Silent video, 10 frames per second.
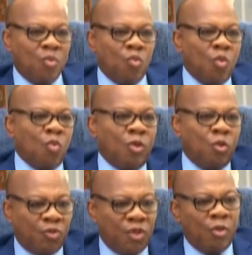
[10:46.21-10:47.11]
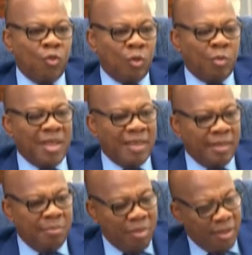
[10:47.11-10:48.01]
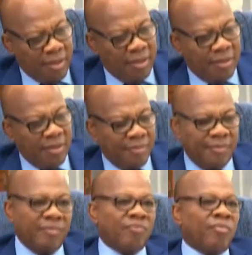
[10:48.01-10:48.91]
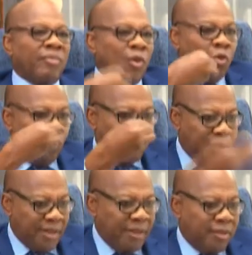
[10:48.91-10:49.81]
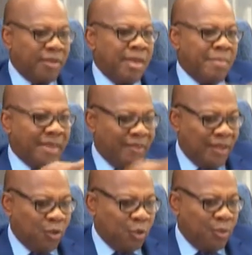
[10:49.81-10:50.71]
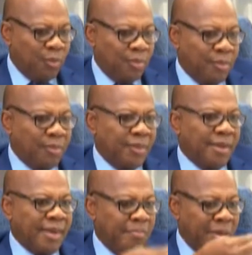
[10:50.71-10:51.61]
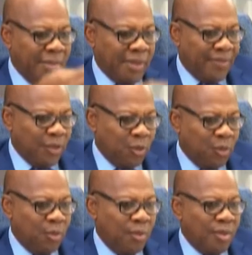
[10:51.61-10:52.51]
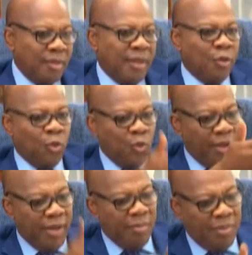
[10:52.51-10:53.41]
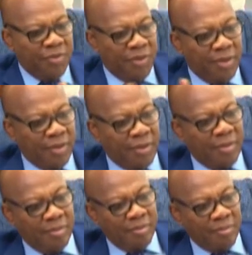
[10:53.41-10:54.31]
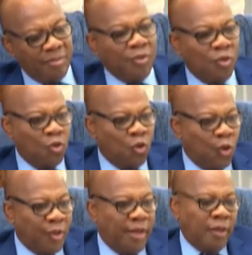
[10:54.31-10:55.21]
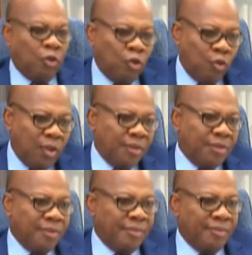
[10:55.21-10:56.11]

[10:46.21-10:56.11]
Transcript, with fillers: when you say you want the Nigerian president, you present a manifesto, a campaign manifesto, that you do A, B, C, D. You go there, you don't do anything.